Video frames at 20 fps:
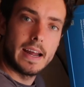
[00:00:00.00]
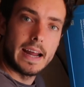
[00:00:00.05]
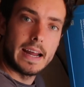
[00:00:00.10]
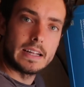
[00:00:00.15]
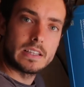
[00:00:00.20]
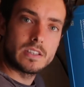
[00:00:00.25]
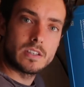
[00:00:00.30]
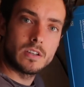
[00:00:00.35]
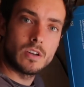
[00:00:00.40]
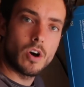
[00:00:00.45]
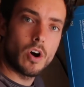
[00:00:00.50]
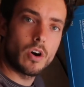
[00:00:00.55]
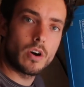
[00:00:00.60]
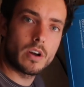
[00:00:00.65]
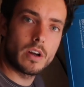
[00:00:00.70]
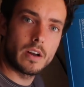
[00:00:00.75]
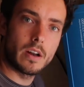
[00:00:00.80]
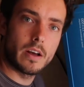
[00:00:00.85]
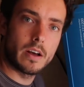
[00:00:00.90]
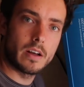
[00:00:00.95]
it's
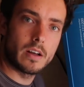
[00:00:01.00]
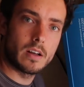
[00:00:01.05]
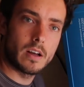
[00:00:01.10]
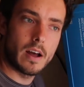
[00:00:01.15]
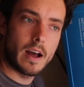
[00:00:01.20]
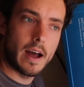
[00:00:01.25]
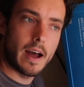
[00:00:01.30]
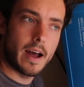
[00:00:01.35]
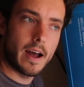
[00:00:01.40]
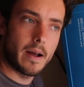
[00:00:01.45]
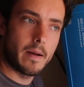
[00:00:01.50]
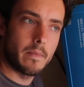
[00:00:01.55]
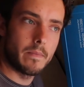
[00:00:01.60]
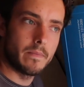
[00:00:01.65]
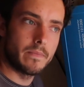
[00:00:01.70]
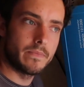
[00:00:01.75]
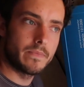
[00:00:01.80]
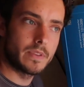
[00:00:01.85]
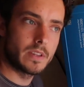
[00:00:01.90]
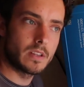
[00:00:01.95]
not gonna
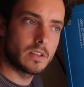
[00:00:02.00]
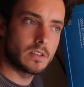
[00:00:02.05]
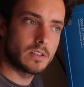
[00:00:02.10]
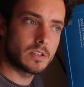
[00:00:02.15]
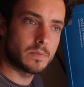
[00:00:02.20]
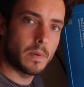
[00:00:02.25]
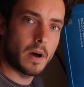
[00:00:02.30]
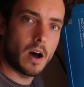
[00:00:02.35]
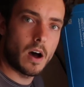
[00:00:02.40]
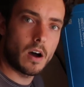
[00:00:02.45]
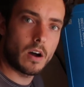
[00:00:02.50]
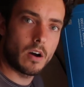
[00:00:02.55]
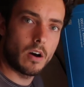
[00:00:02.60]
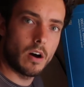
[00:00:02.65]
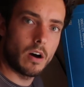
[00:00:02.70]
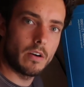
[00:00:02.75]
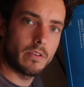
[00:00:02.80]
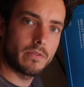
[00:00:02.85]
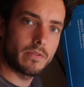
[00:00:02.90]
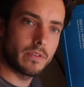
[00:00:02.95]
spark
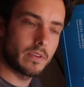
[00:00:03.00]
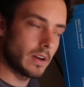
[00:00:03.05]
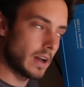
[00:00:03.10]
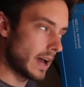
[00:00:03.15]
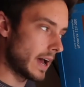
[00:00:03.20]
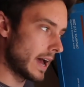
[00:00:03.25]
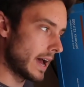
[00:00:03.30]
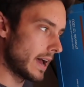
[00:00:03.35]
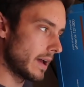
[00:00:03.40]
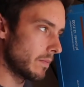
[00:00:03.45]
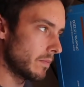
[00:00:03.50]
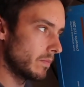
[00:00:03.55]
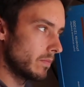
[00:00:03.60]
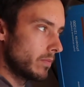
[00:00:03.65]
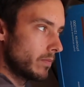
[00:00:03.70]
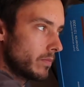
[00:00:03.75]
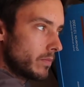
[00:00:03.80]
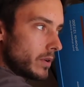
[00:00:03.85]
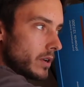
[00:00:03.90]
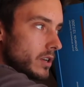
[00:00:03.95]
off,
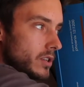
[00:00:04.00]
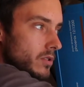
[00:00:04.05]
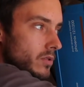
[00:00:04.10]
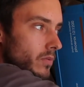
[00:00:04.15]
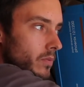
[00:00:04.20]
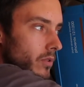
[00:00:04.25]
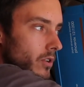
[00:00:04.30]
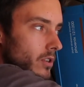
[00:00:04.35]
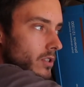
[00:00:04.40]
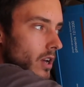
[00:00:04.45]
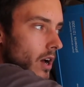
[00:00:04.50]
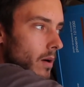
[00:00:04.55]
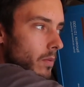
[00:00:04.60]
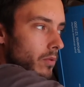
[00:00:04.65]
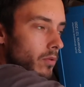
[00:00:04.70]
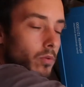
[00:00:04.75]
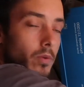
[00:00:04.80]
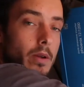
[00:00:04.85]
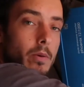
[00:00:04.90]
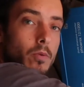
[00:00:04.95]
because for
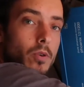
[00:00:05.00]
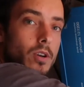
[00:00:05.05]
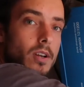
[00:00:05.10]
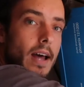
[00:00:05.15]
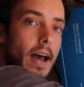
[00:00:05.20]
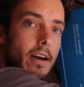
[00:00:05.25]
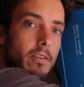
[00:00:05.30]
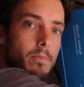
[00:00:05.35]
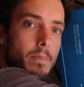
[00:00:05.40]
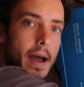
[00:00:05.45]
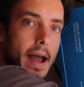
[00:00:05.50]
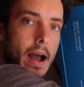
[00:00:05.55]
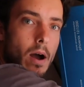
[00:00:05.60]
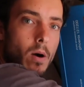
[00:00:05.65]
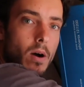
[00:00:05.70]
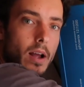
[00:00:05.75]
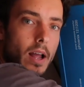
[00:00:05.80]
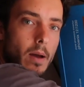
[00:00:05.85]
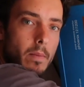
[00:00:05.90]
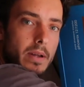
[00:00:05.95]
example we would have
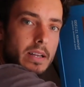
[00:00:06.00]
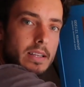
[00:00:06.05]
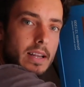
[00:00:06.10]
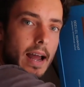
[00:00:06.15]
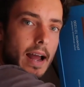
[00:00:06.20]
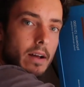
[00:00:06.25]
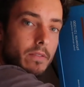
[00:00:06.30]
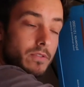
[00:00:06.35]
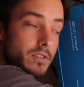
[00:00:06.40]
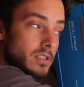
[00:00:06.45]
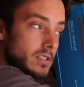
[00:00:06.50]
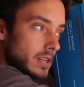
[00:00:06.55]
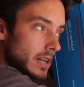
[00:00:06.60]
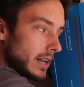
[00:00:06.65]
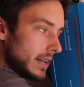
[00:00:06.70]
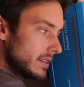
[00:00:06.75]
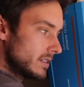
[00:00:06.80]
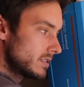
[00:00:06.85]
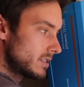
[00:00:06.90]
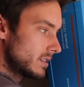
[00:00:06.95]
power coming down
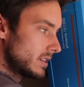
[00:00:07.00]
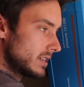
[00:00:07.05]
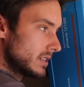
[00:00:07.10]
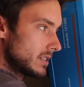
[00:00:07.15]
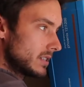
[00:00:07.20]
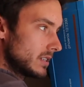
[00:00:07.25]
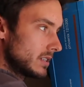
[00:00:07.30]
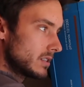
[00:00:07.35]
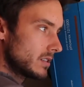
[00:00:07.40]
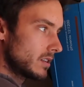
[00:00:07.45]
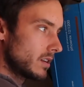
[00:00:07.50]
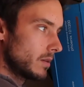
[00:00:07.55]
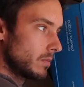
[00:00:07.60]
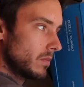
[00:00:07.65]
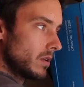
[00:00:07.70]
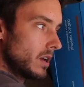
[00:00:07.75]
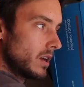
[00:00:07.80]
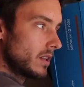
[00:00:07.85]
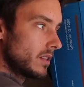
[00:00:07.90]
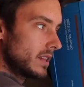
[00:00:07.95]
still into this
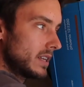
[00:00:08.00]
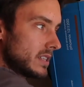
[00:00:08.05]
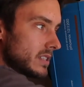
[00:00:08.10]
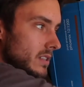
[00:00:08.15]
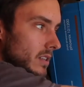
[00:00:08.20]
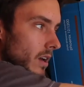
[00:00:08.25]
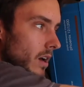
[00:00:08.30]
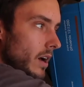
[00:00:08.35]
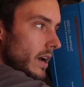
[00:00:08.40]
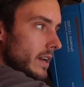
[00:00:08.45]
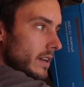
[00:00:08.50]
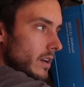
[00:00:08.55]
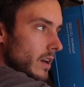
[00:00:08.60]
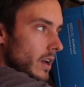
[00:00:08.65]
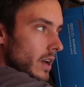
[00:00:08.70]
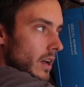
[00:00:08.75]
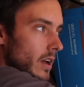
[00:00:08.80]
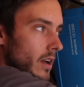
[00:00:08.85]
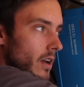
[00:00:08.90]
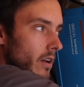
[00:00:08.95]
system, this side,
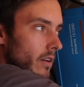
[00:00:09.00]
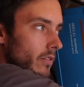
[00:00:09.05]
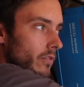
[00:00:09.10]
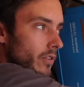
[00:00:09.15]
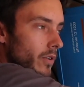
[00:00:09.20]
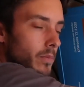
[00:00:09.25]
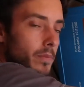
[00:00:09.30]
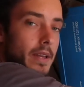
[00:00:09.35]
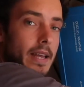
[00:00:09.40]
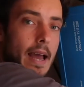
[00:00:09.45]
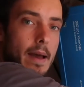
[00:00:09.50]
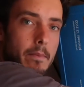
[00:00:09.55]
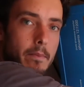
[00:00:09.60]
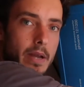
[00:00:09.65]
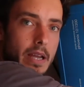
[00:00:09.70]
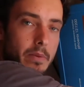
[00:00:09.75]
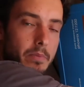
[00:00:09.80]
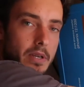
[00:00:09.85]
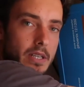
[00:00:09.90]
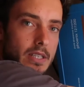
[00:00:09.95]
from the
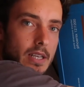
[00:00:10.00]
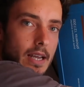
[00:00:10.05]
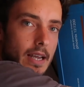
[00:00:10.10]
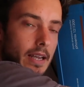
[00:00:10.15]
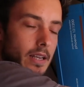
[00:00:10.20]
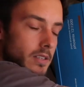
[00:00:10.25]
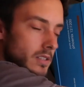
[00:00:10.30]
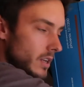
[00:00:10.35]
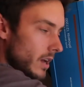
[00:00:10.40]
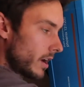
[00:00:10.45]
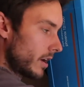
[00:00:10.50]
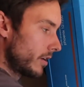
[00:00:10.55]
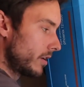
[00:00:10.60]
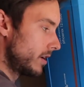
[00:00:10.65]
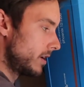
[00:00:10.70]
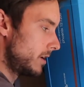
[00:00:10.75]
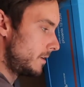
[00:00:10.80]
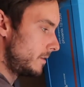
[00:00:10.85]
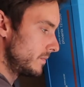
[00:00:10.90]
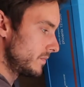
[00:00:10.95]
Mppt. So
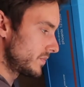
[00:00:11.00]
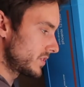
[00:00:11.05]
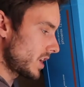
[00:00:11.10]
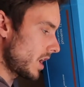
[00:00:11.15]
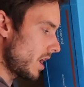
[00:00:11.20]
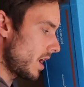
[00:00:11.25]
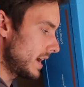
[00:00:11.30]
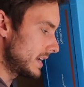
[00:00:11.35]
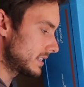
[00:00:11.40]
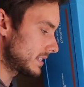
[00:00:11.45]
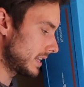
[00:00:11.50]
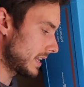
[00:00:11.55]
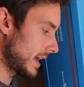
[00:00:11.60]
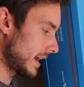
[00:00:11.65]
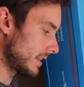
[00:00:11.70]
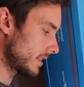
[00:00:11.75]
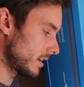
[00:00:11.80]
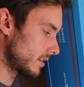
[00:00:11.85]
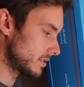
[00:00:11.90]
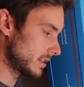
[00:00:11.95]
to
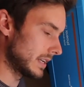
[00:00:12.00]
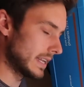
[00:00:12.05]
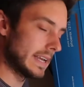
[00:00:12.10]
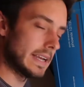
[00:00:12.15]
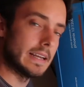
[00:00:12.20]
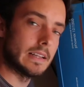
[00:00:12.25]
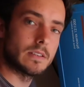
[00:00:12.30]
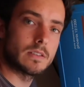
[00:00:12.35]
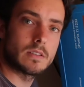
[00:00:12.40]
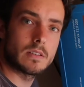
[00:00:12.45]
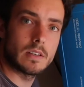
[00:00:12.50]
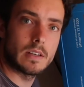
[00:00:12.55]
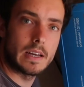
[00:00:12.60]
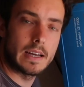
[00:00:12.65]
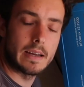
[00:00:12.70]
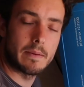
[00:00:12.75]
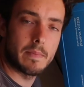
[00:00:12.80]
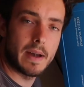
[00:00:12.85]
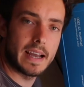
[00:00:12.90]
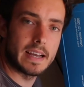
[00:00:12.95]
isolate those leads,
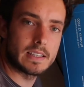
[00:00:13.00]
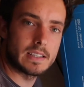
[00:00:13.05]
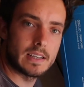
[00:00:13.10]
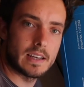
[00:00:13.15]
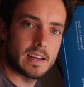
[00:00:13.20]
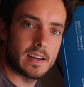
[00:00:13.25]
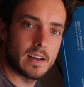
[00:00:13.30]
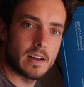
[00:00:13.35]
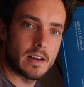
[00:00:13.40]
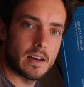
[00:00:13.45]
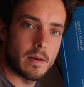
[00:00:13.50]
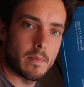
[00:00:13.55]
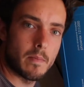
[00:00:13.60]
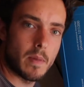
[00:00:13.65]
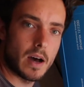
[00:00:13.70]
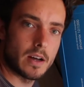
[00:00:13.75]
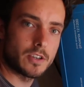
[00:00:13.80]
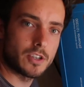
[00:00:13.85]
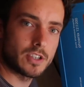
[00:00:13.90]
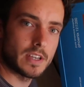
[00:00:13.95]
it makes it a
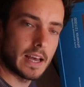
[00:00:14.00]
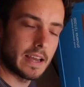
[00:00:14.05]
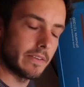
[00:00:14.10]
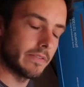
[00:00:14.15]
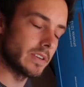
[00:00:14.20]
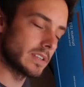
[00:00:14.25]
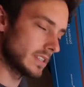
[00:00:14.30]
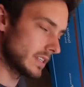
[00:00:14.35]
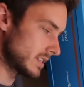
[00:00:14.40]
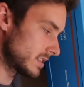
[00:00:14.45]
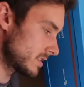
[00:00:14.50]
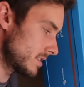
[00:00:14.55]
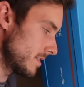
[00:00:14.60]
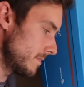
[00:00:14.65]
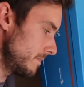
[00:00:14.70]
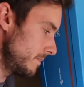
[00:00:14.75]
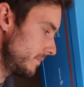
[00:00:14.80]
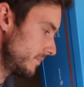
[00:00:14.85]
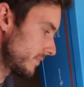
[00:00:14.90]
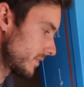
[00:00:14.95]
much safer system.